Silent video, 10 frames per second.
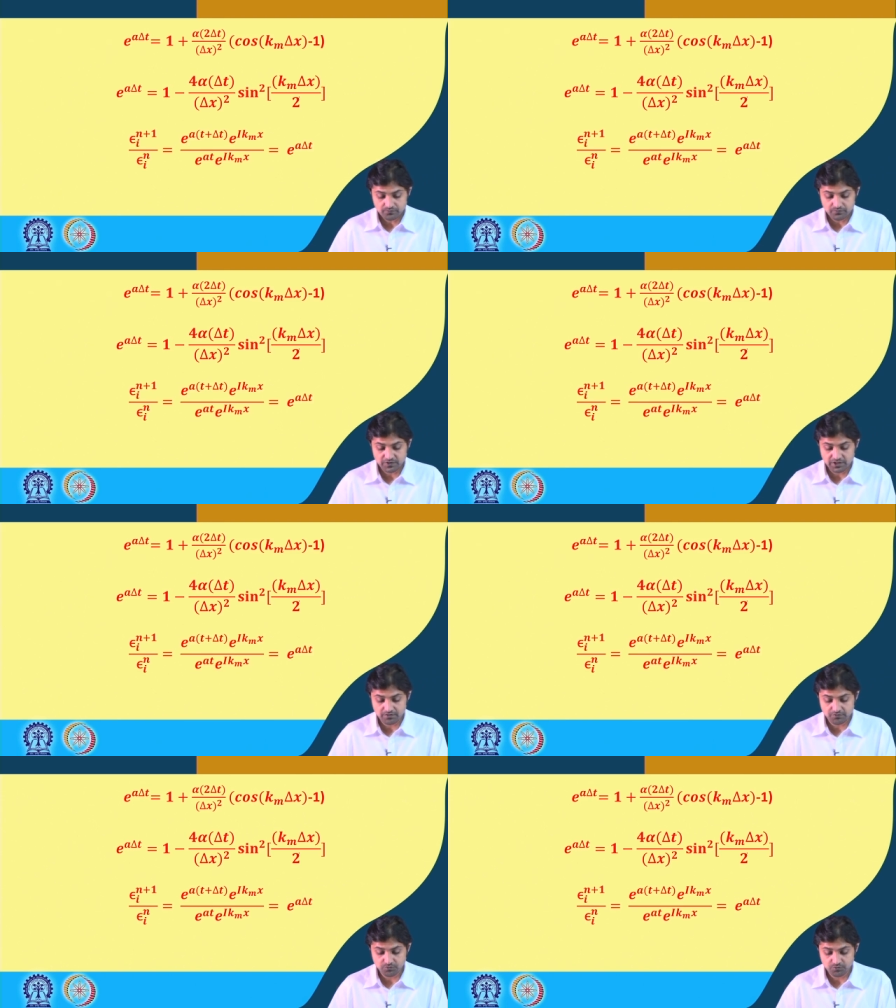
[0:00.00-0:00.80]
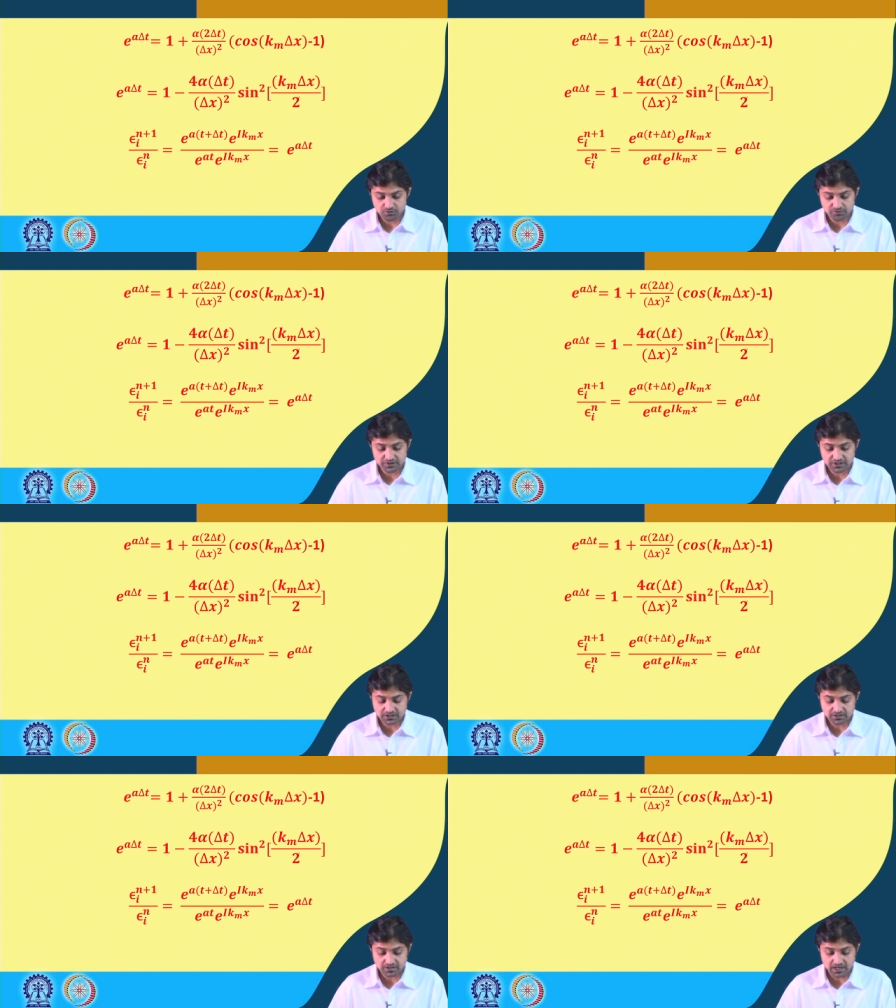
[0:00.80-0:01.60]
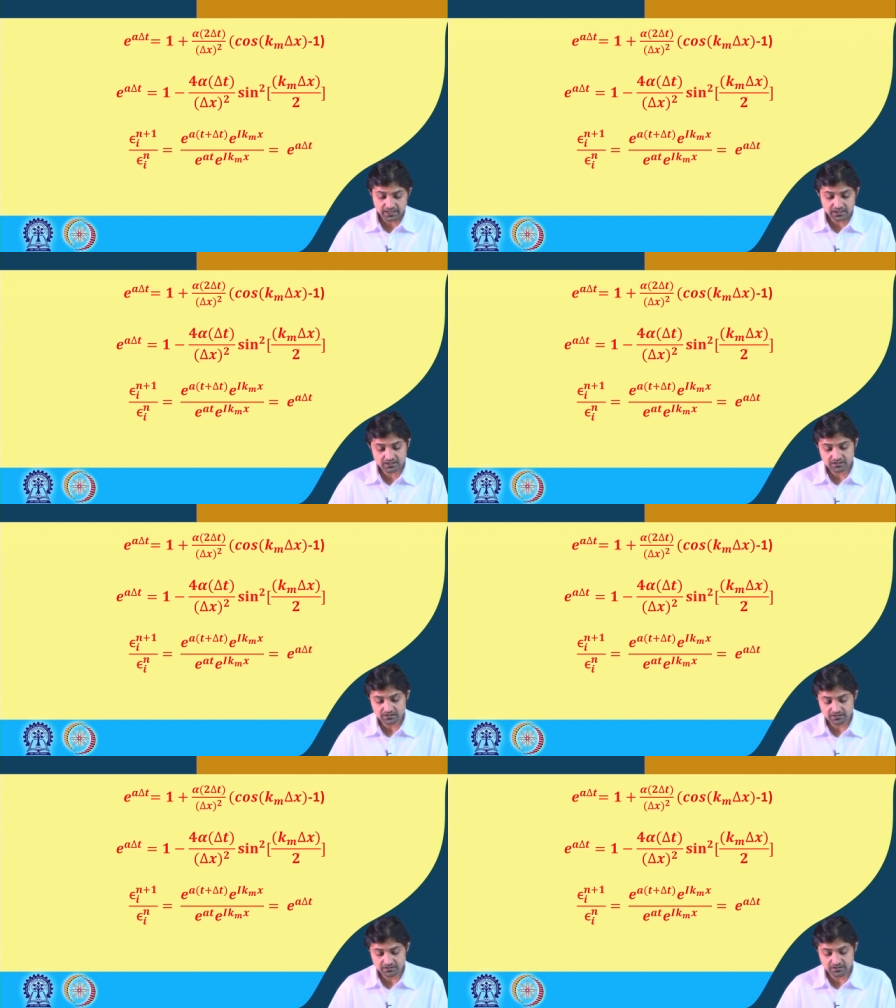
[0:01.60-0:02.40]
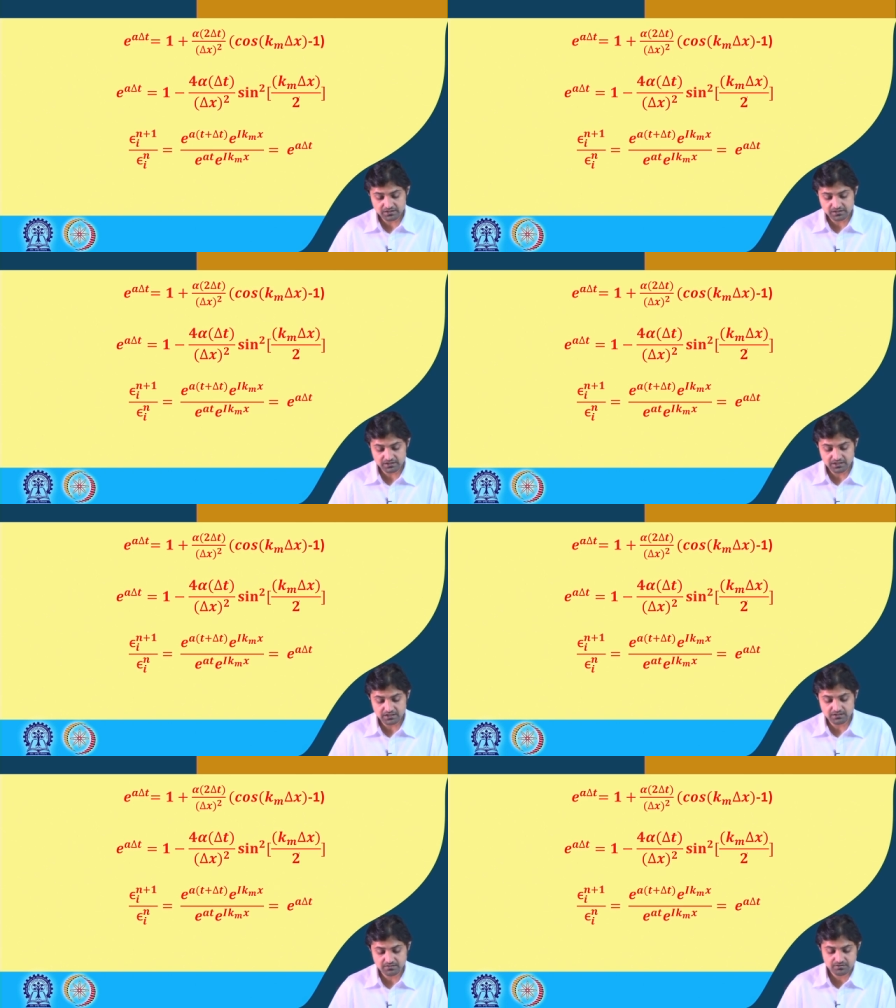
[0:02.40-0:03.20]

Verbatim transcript: Therefore, we can write this e